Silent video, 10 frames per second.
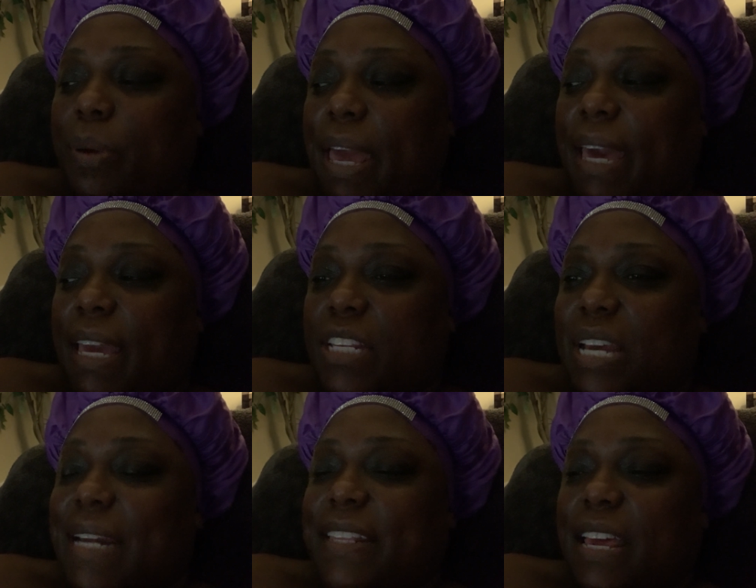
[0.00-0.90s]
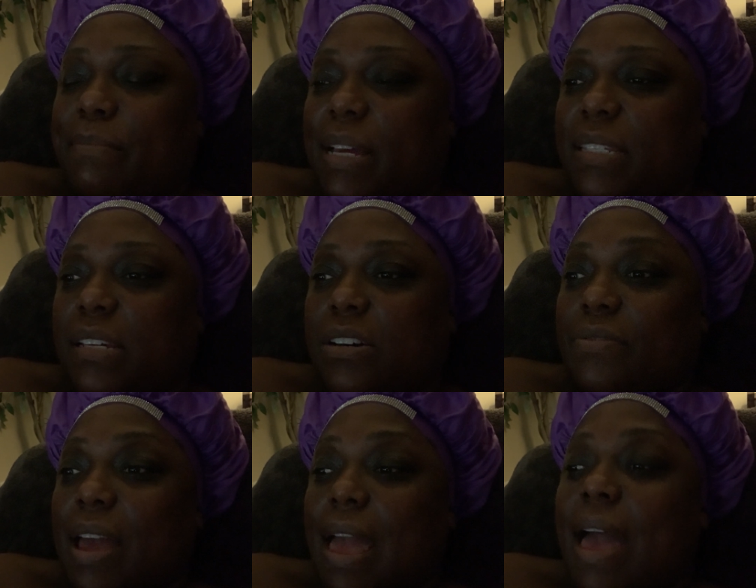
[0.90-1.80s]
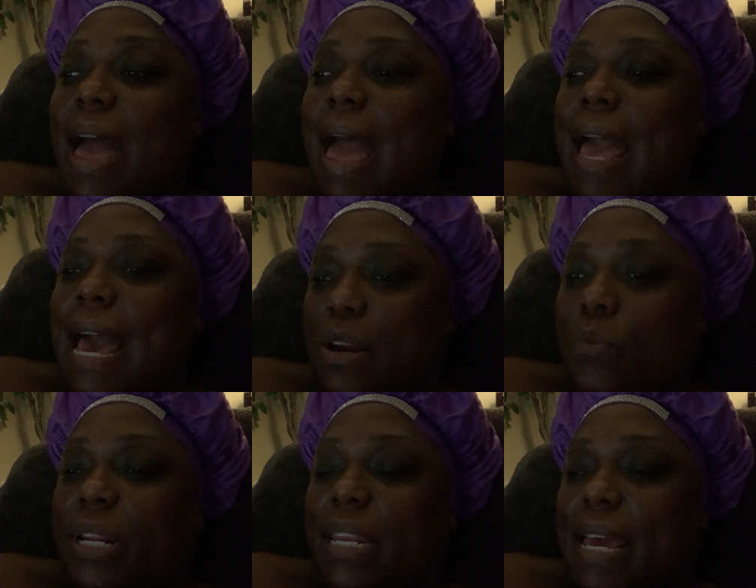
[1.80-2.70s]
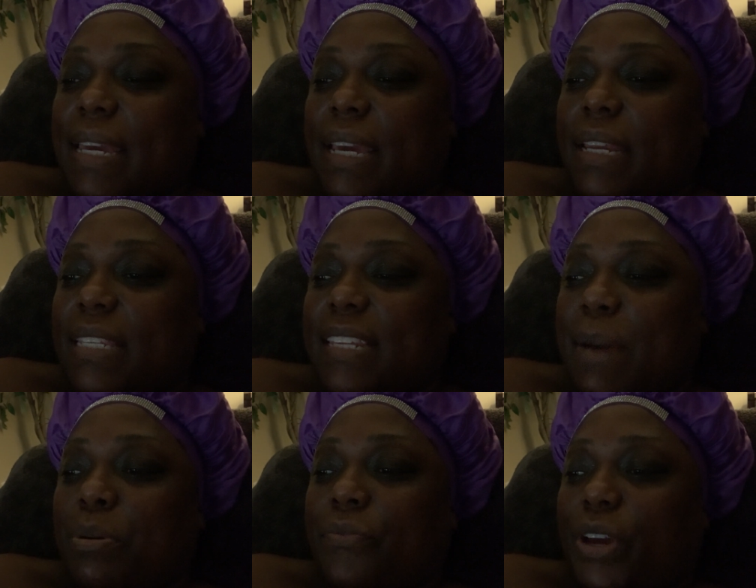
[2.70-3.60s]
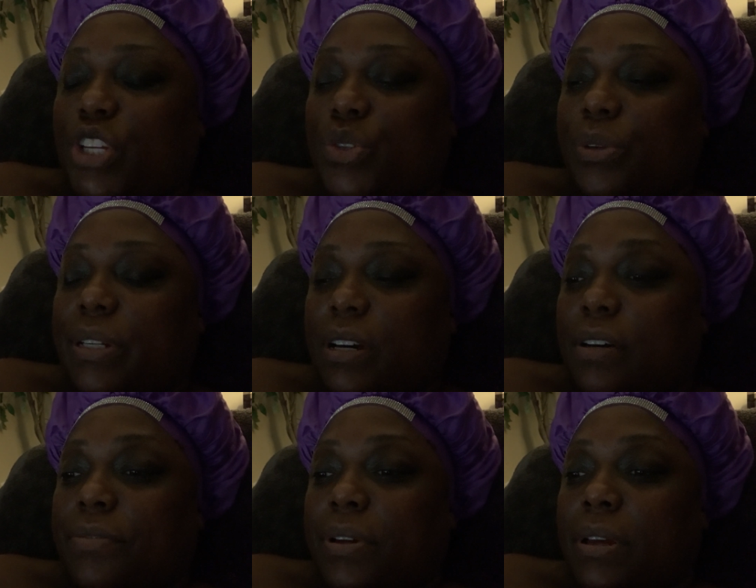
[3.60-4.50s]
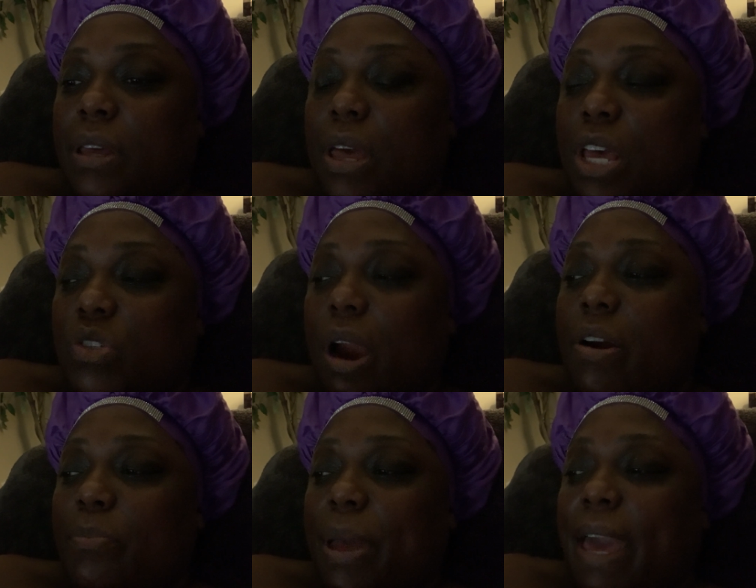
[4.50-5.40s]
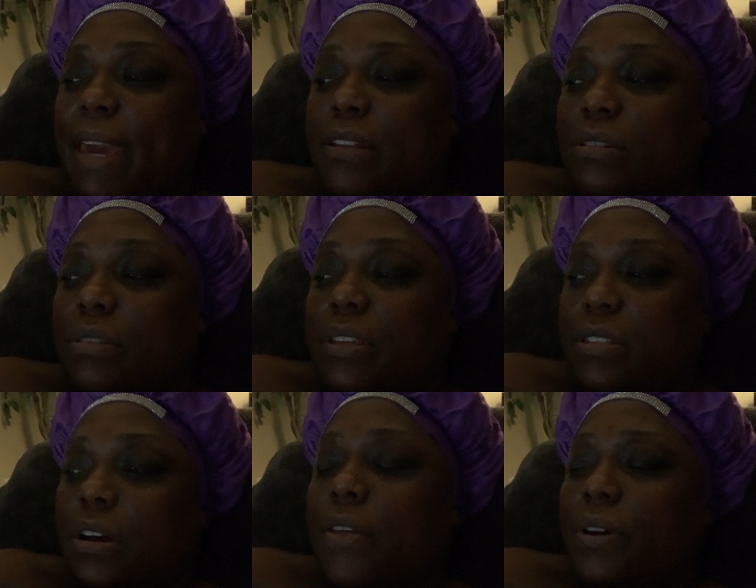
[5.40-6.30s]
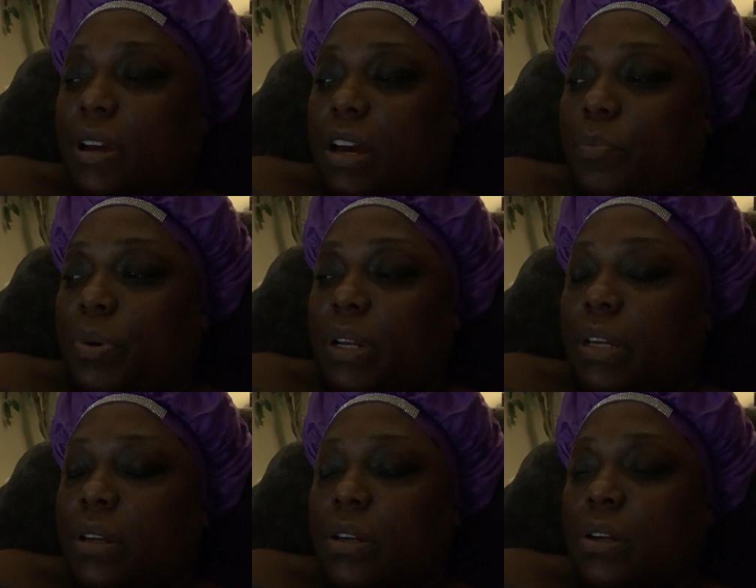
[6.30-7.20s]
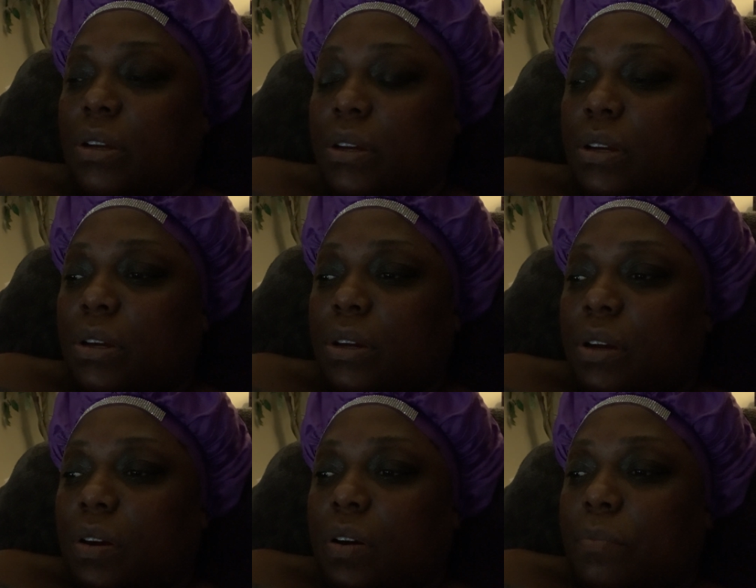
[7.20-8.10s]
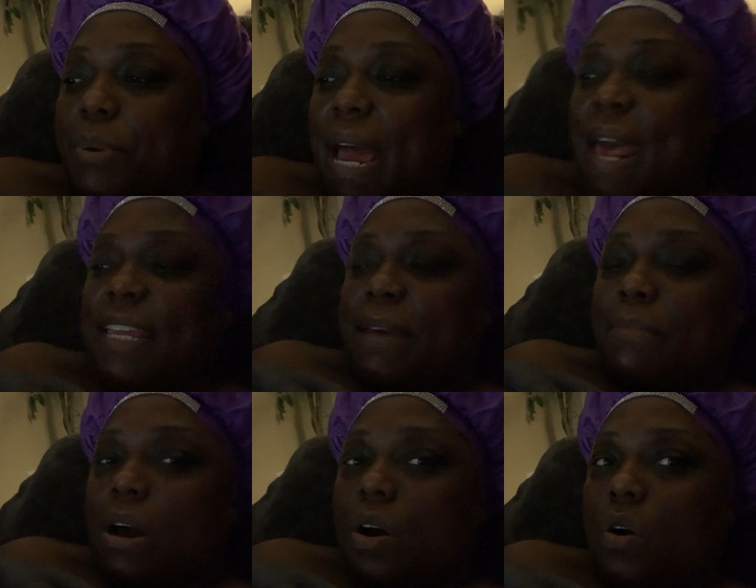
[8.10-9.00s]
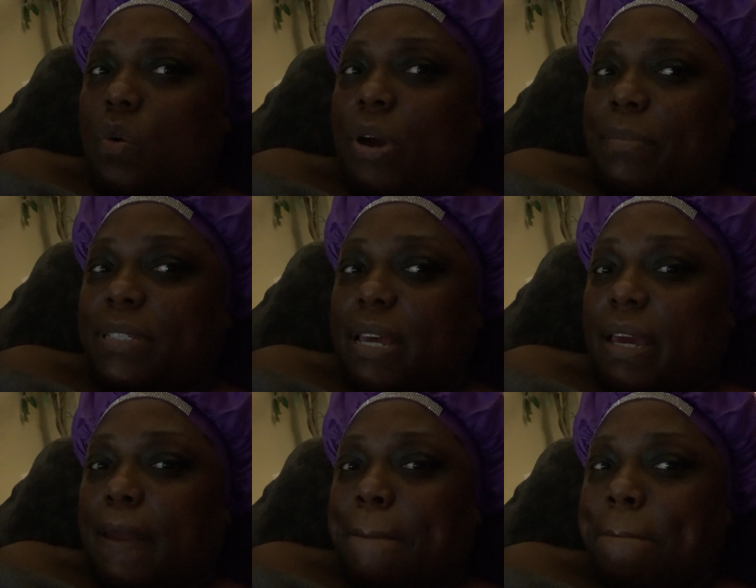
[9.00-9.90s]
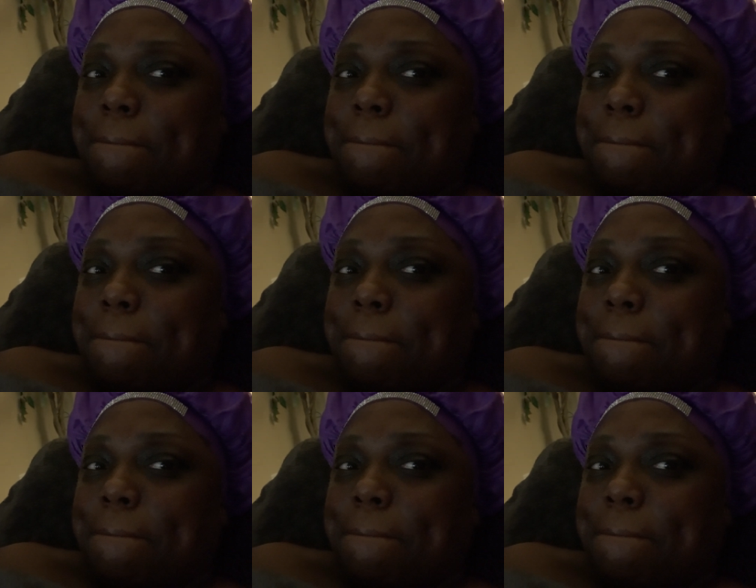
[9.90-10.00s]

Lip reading: page, I did that myself. I don't really like it. It's not professional enough. So I already paid this other company, but I got to get my own website.